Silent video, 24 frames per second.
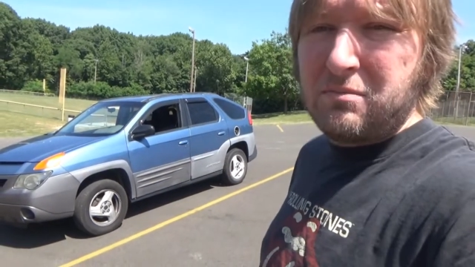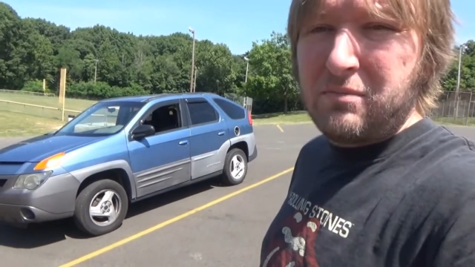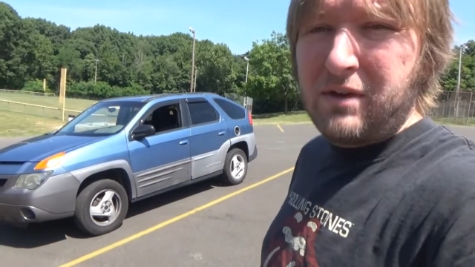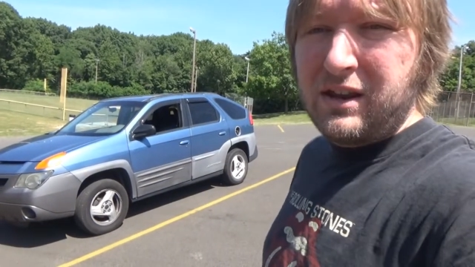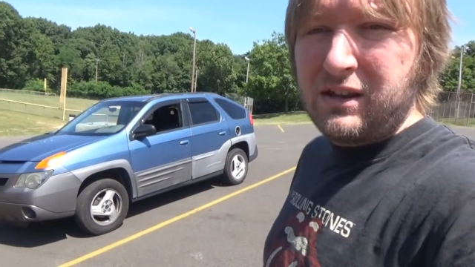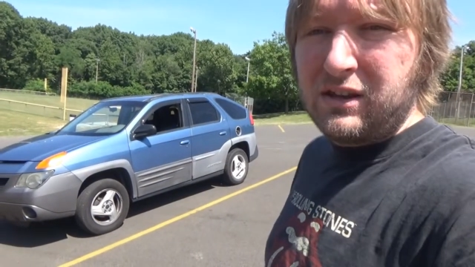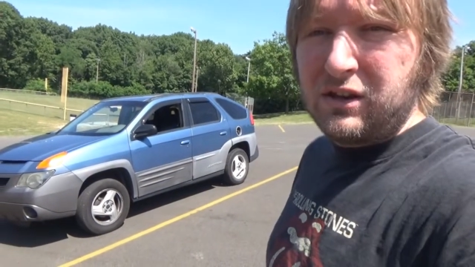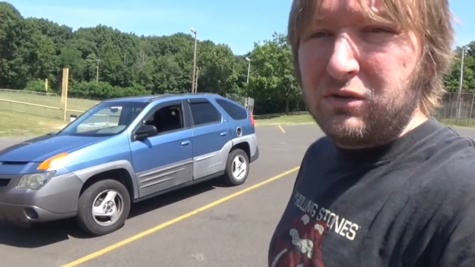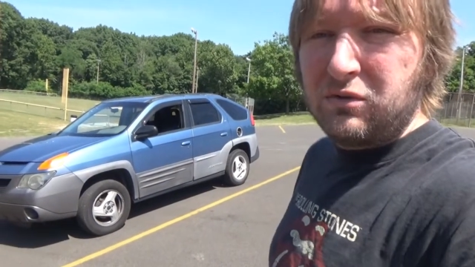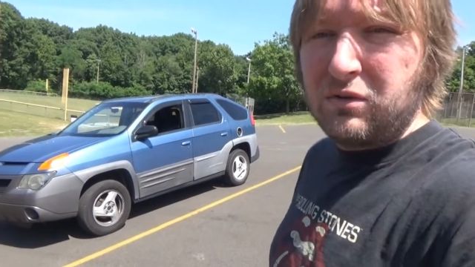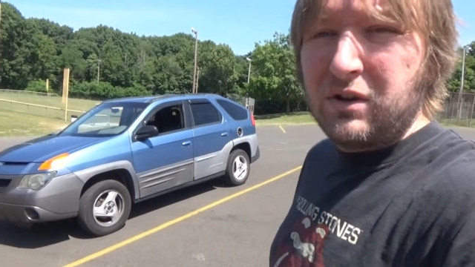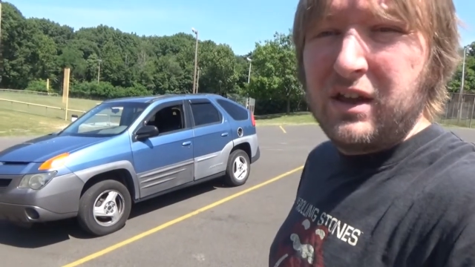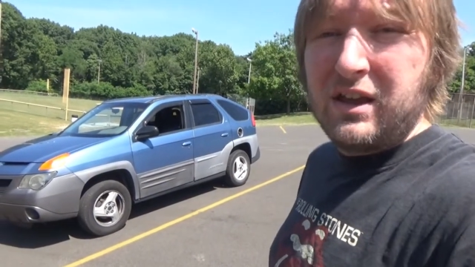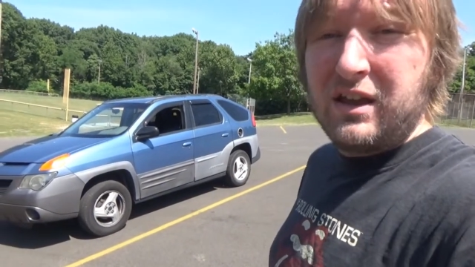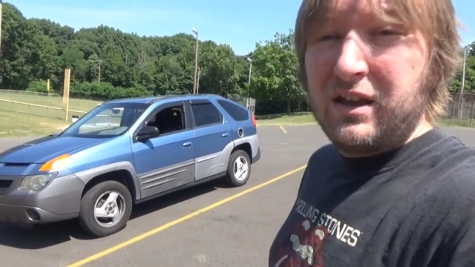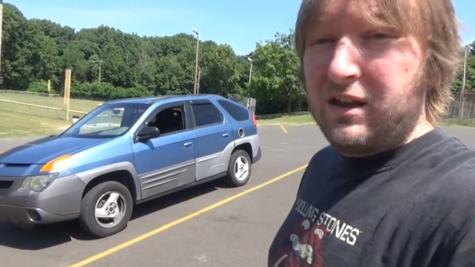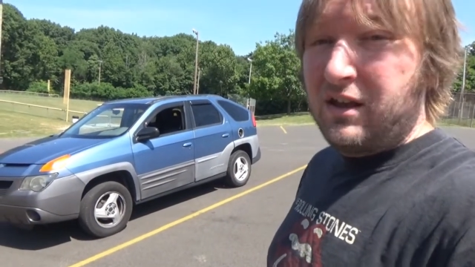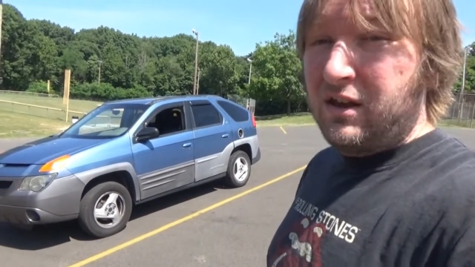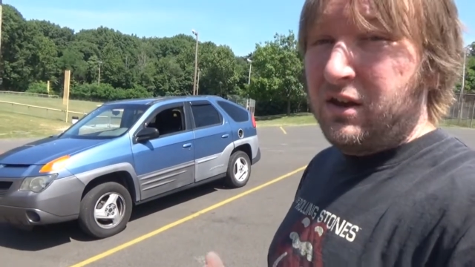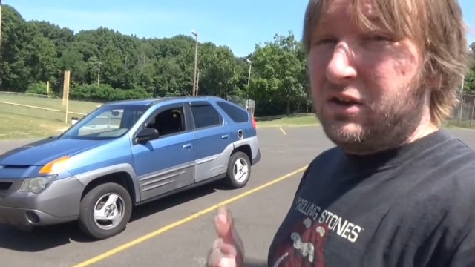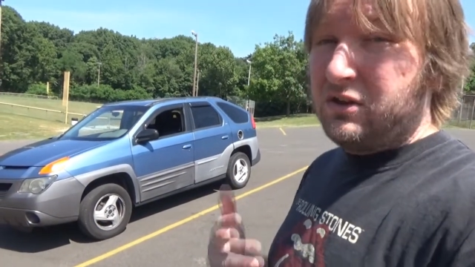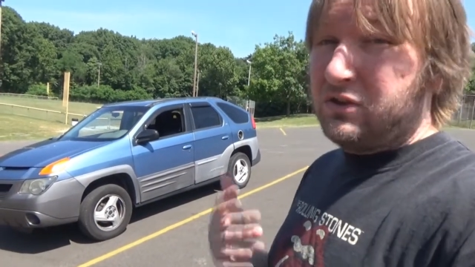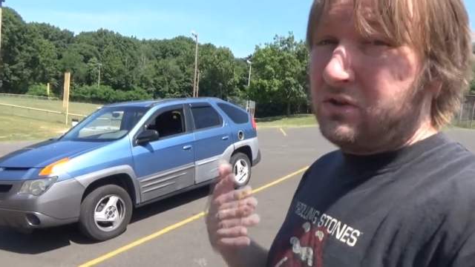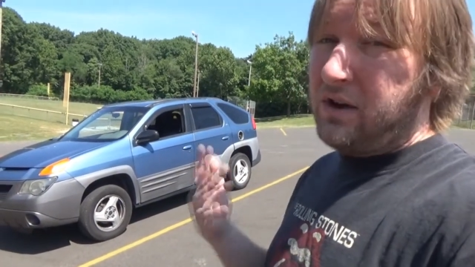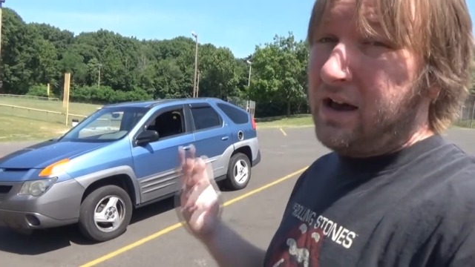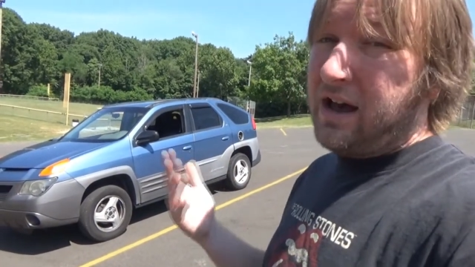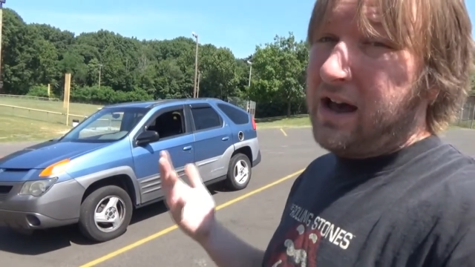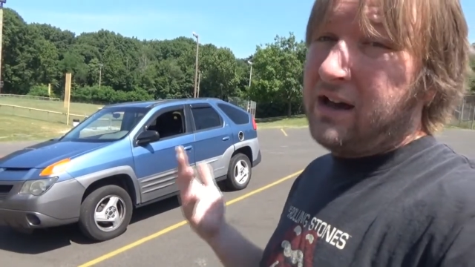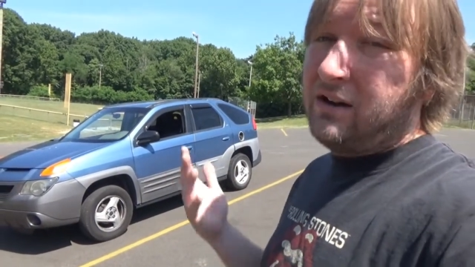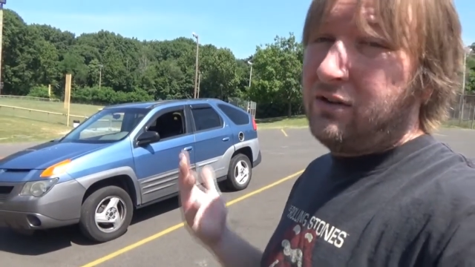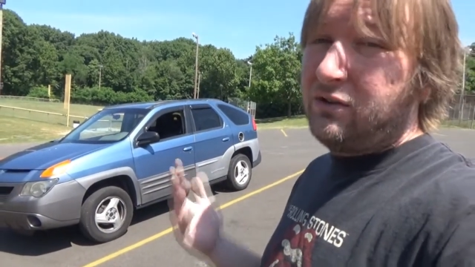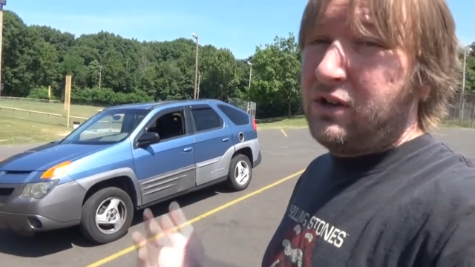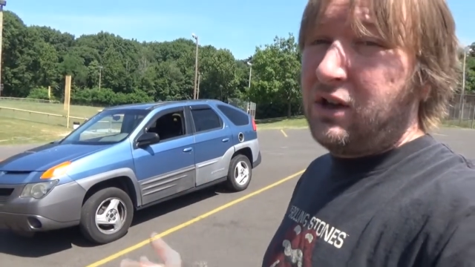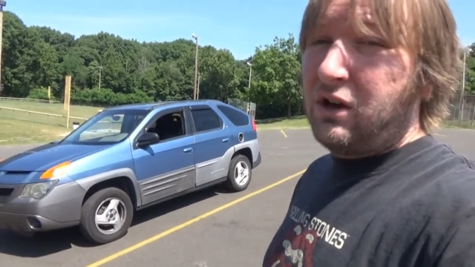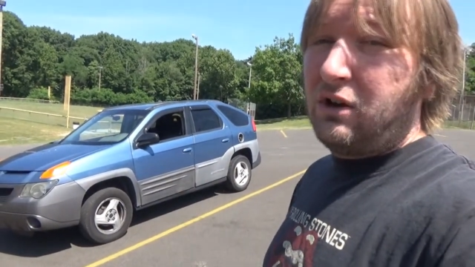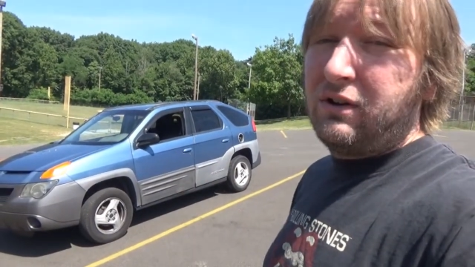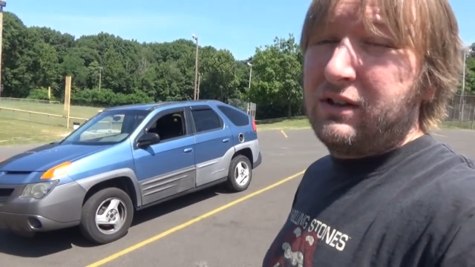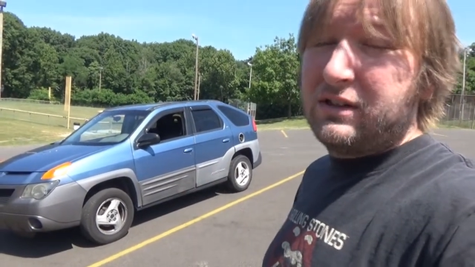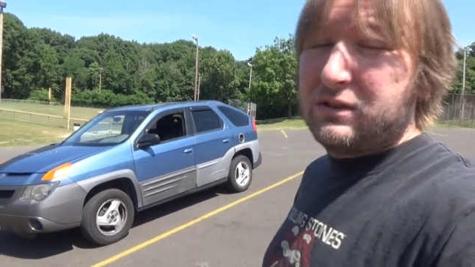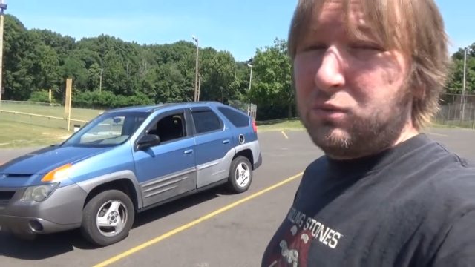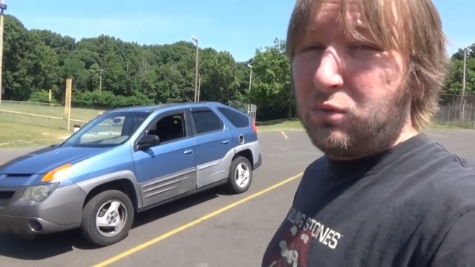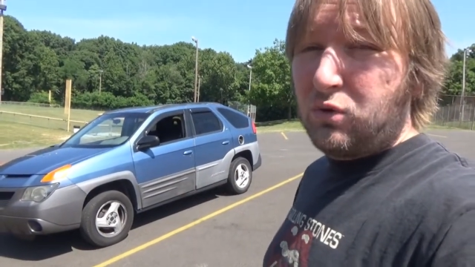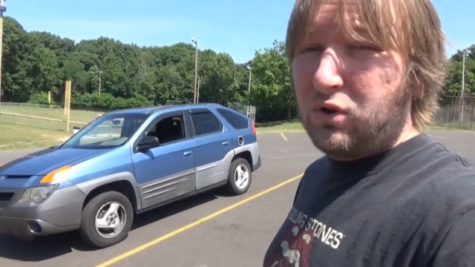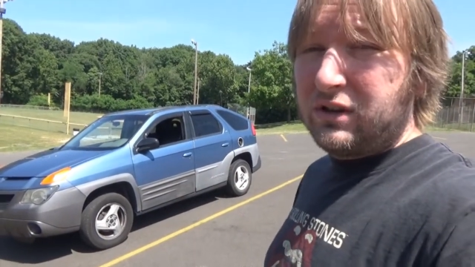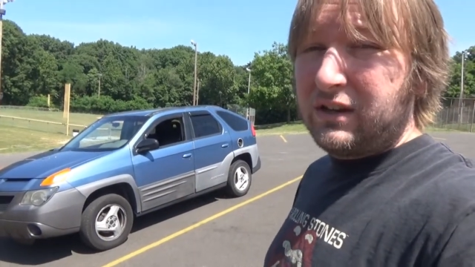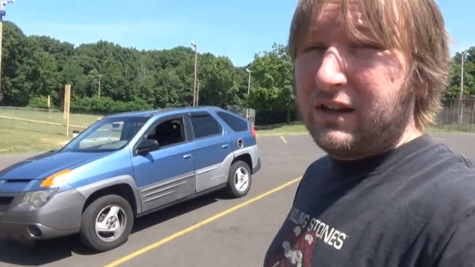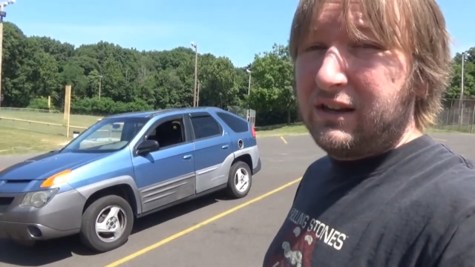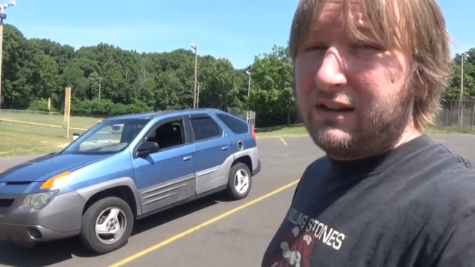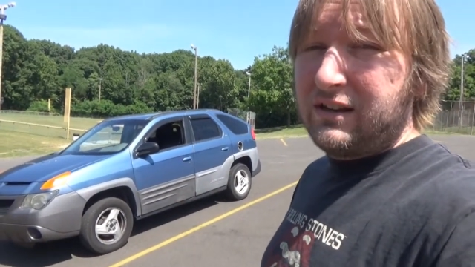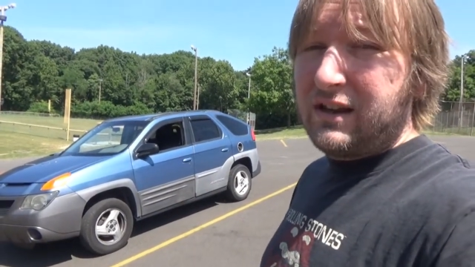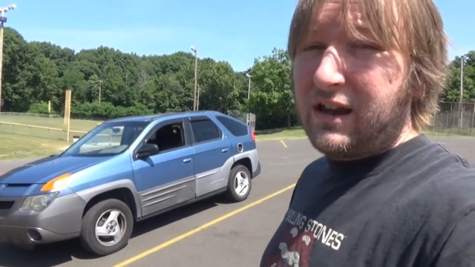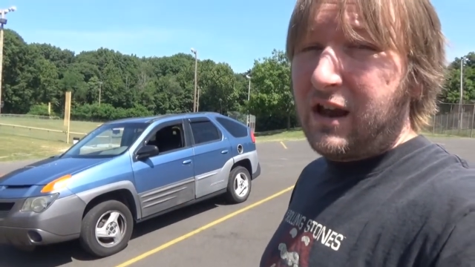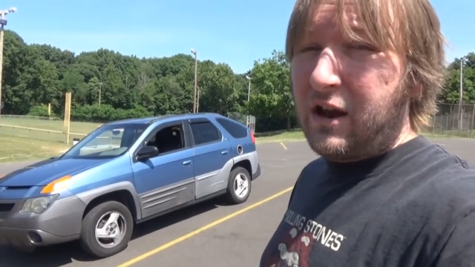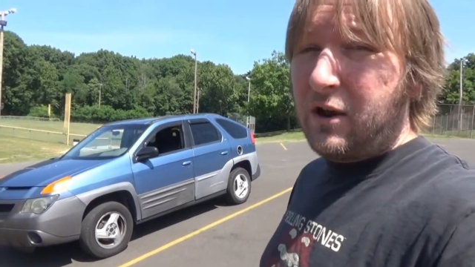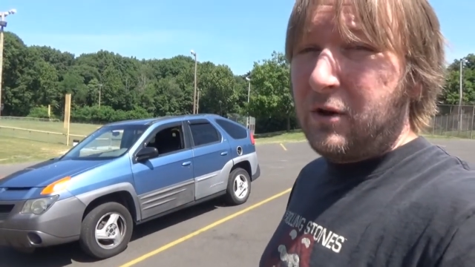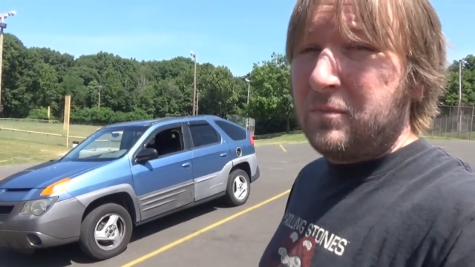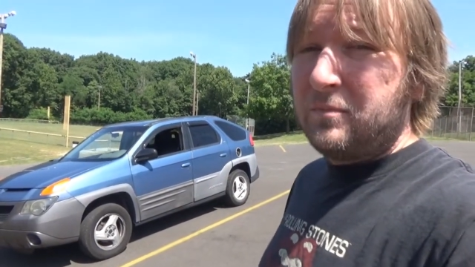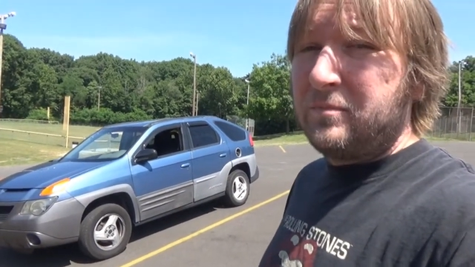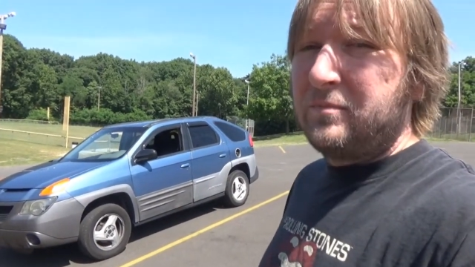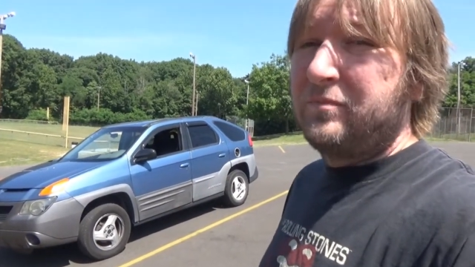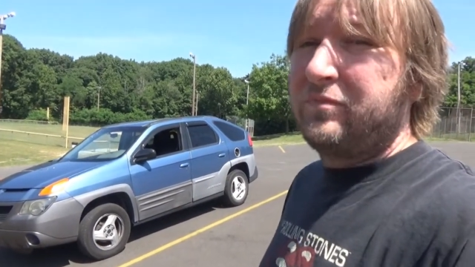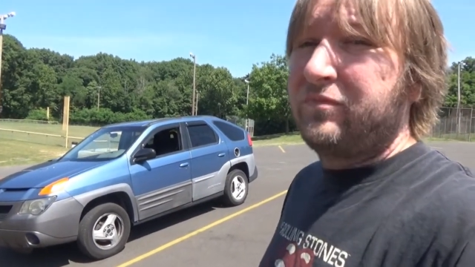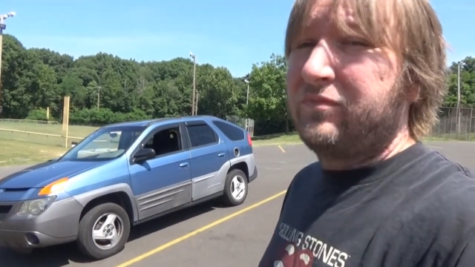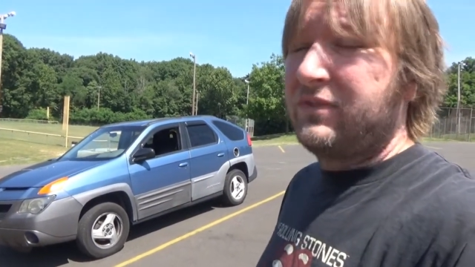the menu. So I don't know, it's working now.